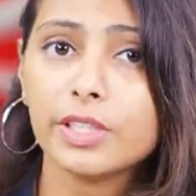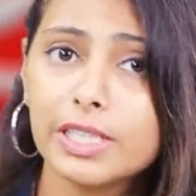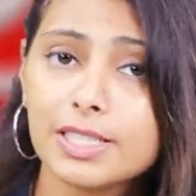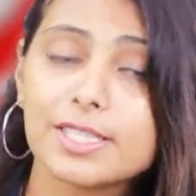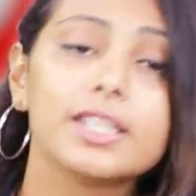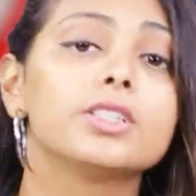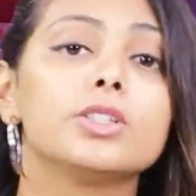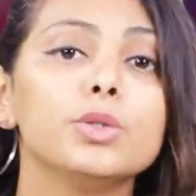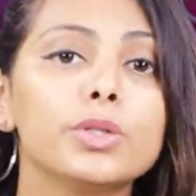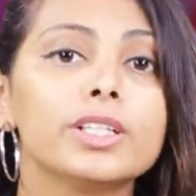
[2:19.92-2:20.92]
Reels that
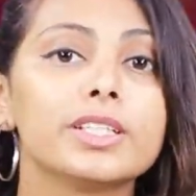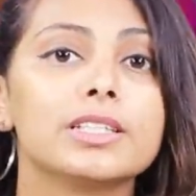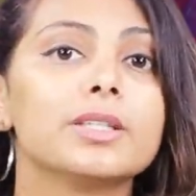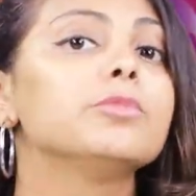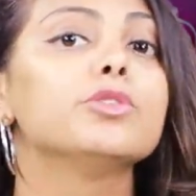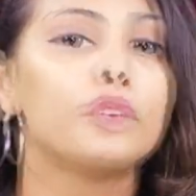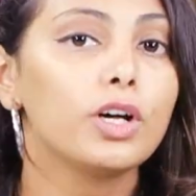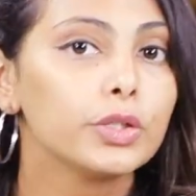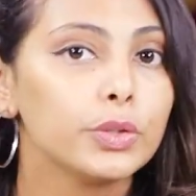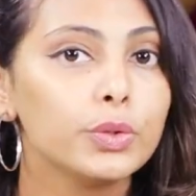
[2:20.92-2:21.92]
you can tell them to
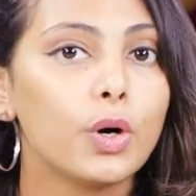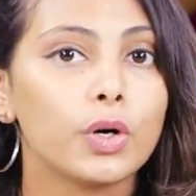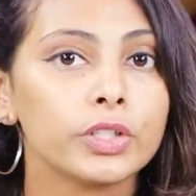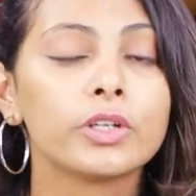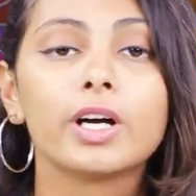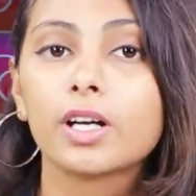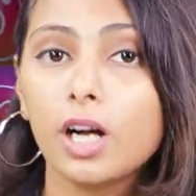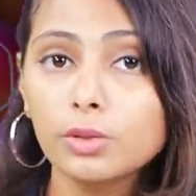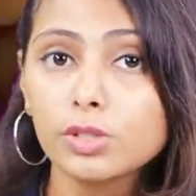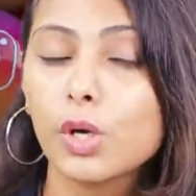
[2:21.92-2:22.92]
follow you on your
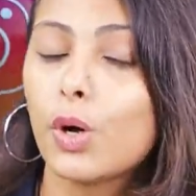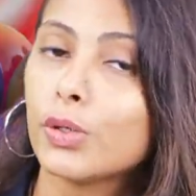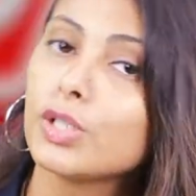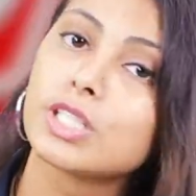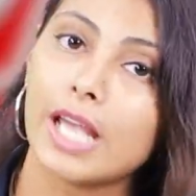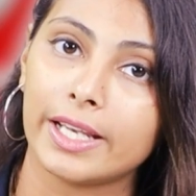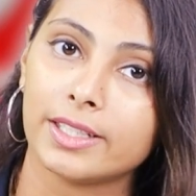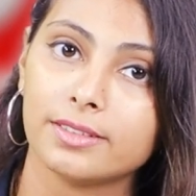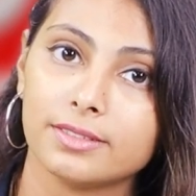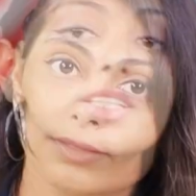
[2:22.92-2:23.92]
account or your
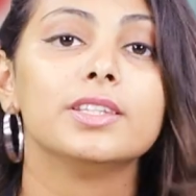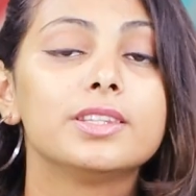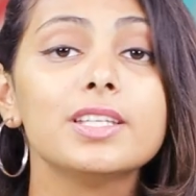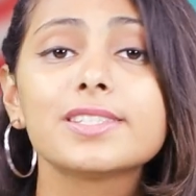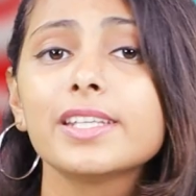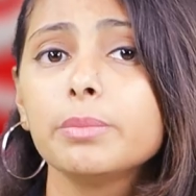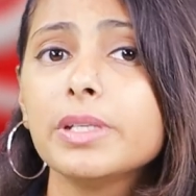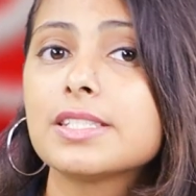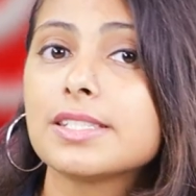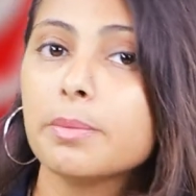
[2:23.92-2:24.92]
channel. This can
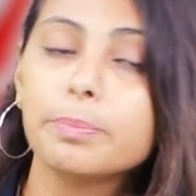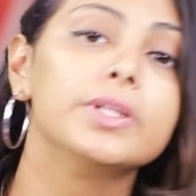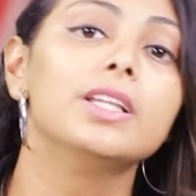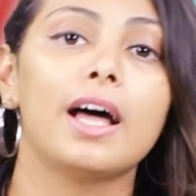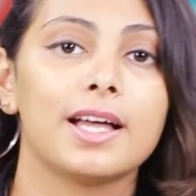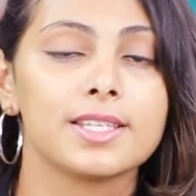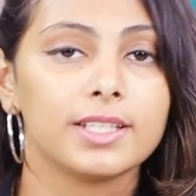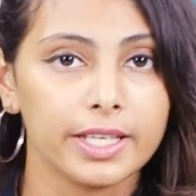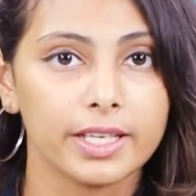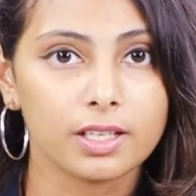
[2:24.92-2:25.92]
be simple as a
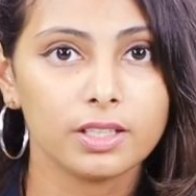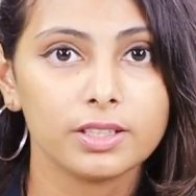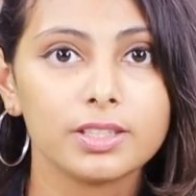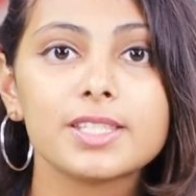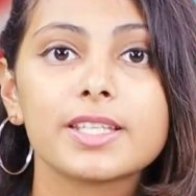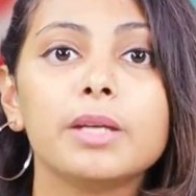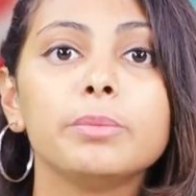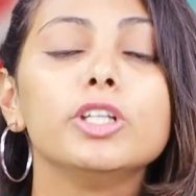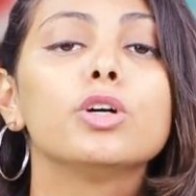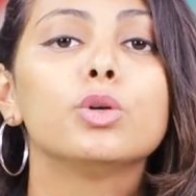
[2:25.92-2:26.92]
link. This can
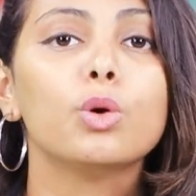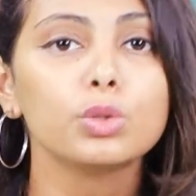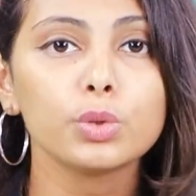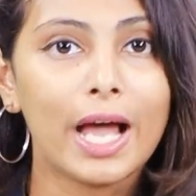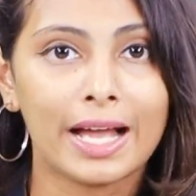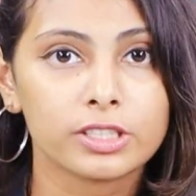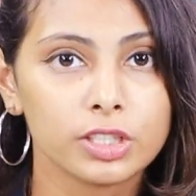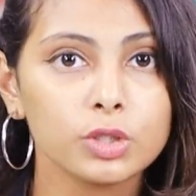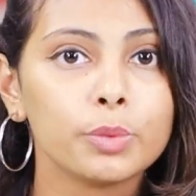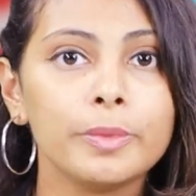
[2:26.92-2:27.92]
be your go-to
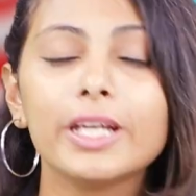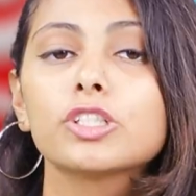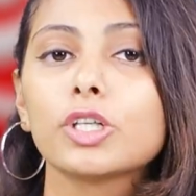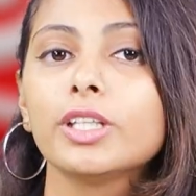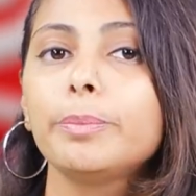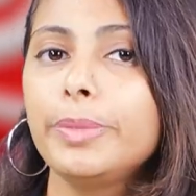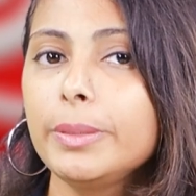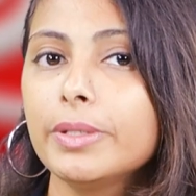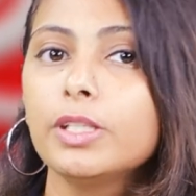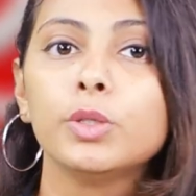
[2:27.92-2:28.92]
action to make sure that
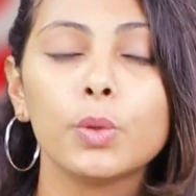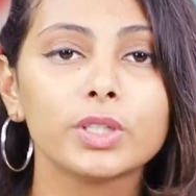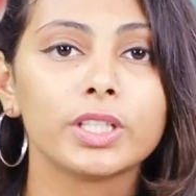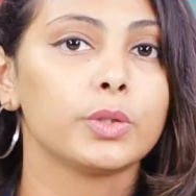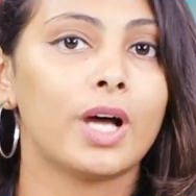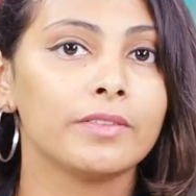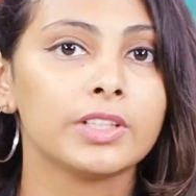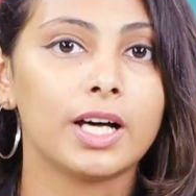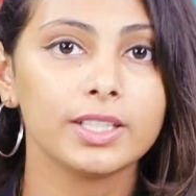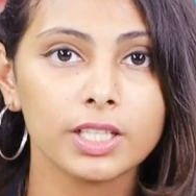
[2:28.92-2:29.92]
people know that you have
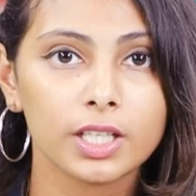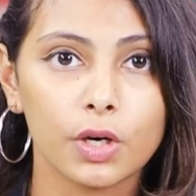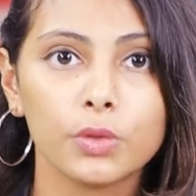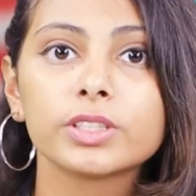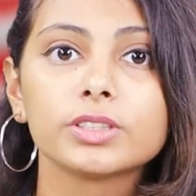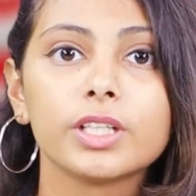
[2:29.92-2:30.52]
another account